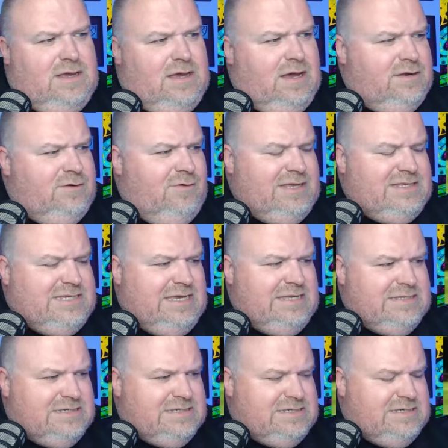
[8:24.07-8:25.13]
under
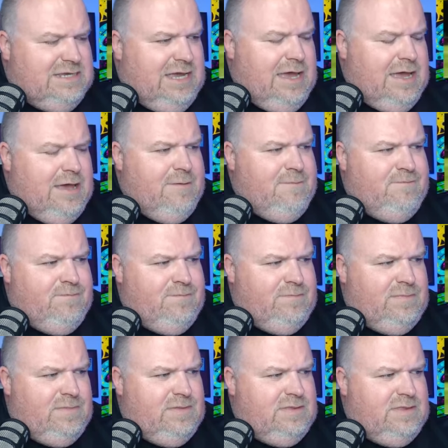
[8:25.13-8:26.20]
18s um,
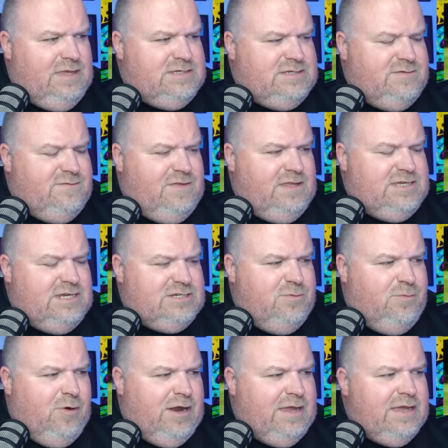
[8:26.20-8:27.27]
this for the
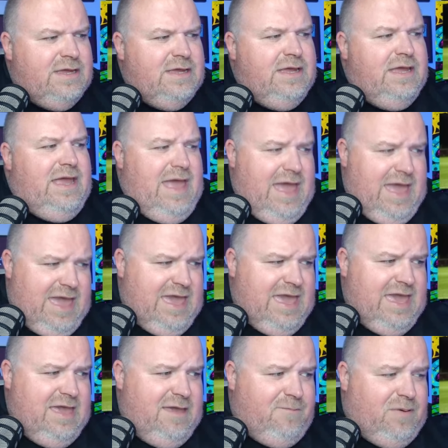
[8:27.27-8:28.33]
international break,
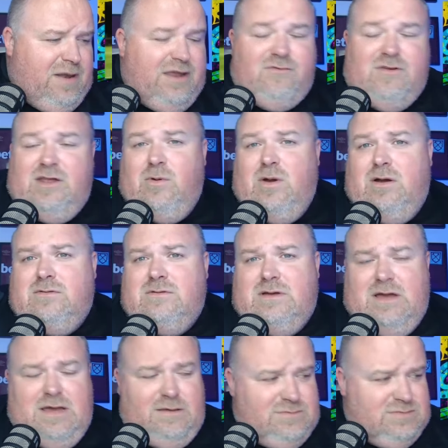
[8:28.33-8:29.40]
he played really well.
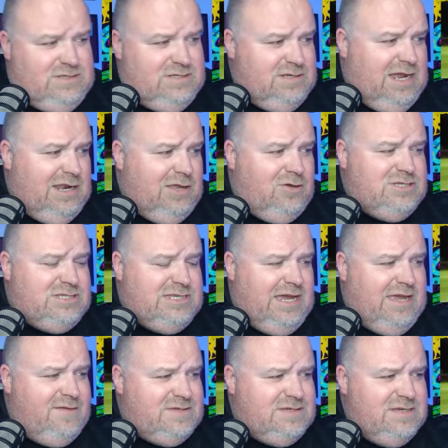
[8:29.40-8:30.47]
Um, did a couple of good
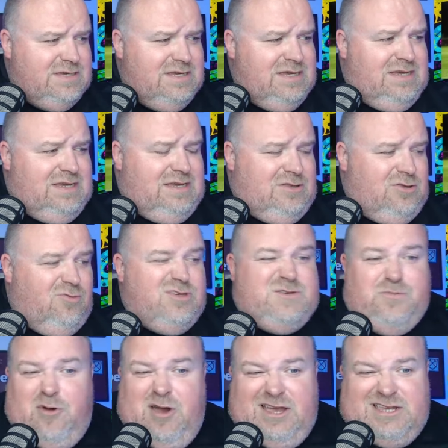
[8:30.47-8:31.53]
saves.
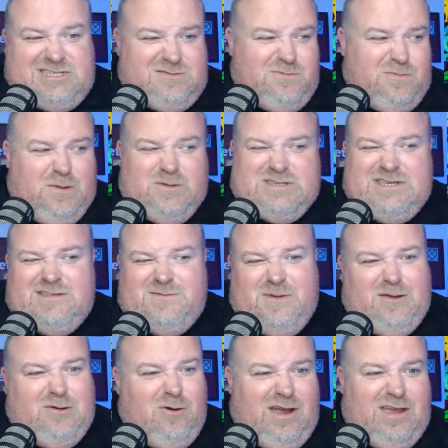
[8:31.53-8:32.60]
Norwich press, but we seem to
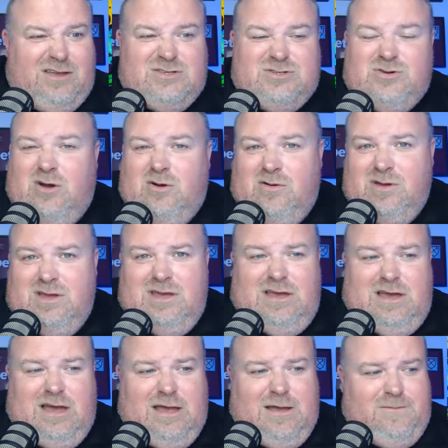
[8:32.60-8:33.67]
be quite in control.
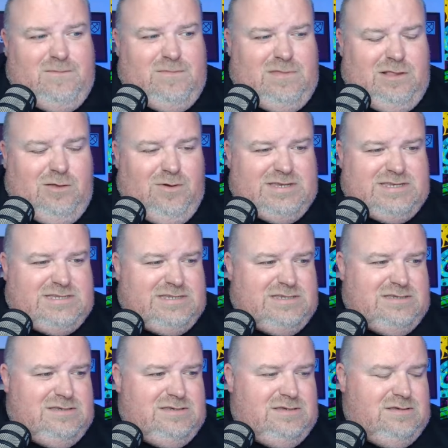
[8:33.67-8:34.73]
Um, Lewis